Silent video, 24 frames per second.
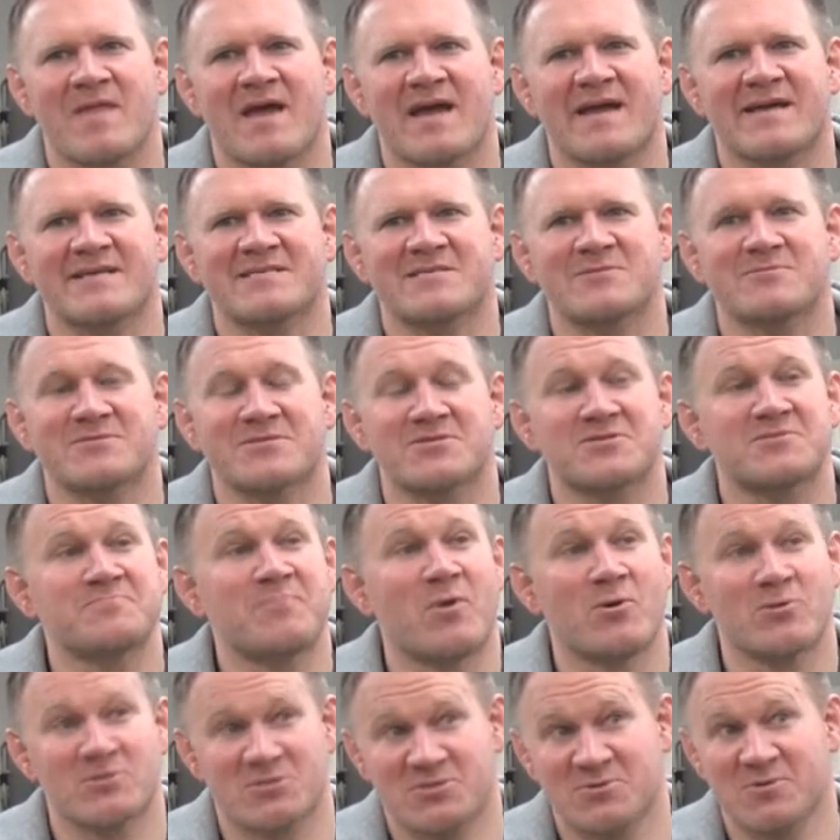I guess I was
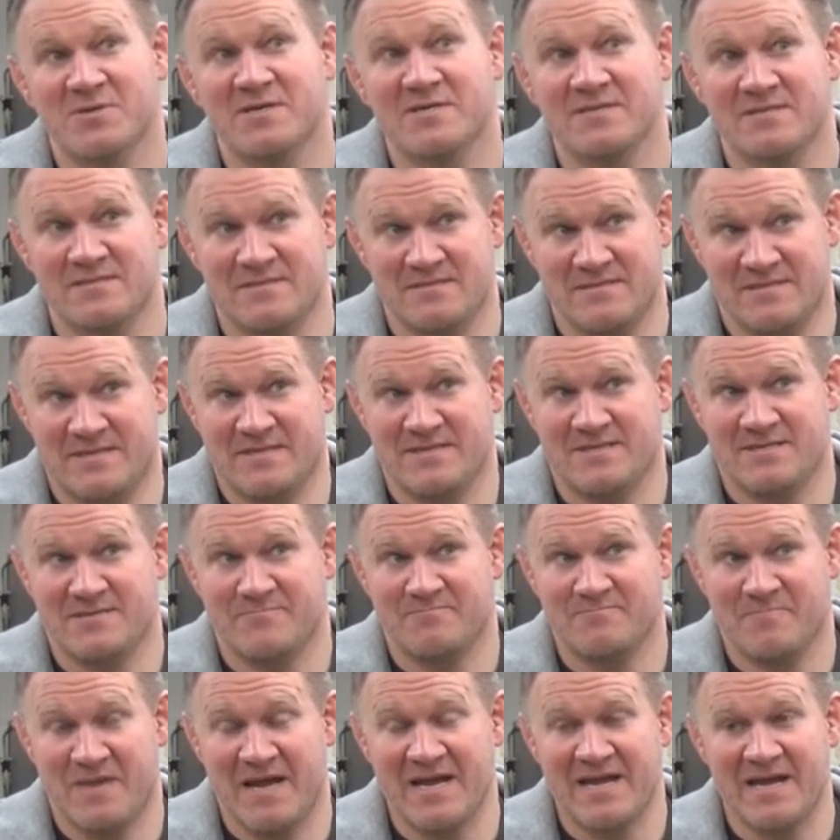exposed to it.
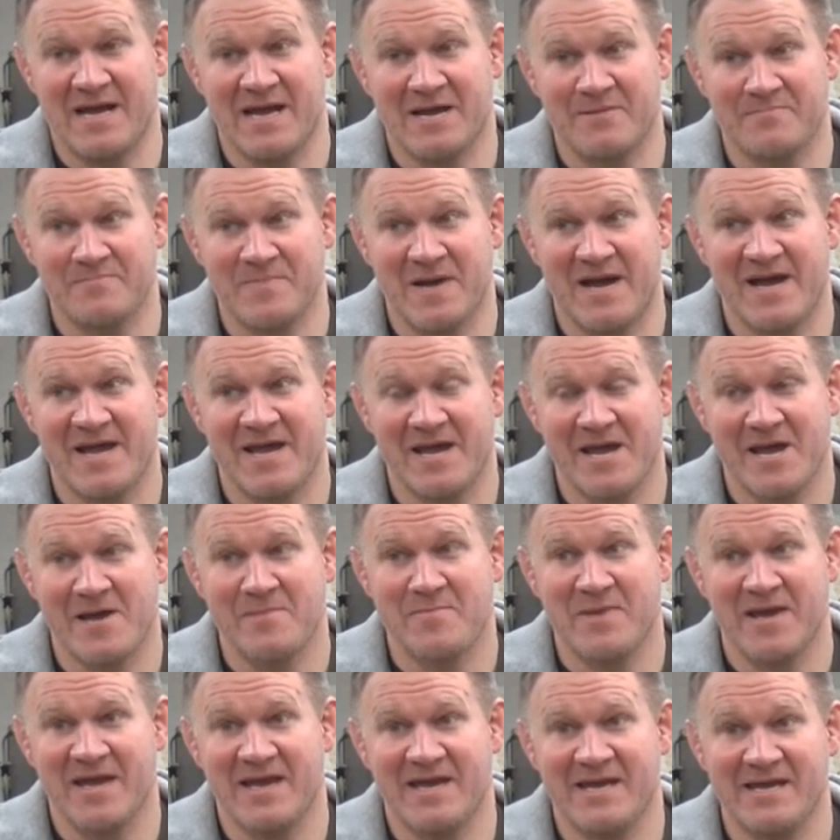I
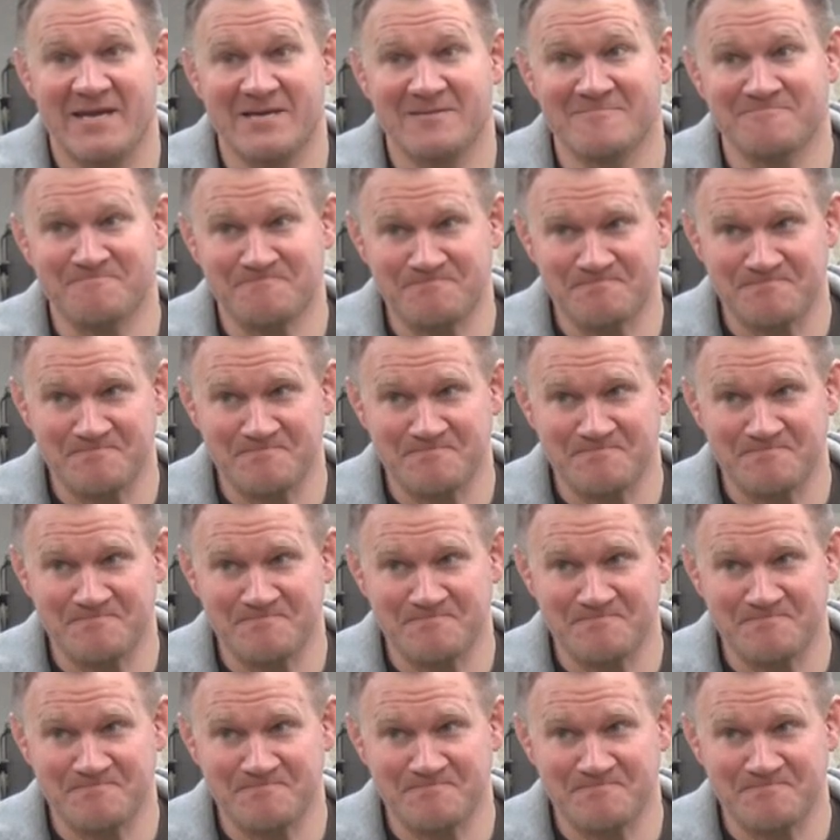am a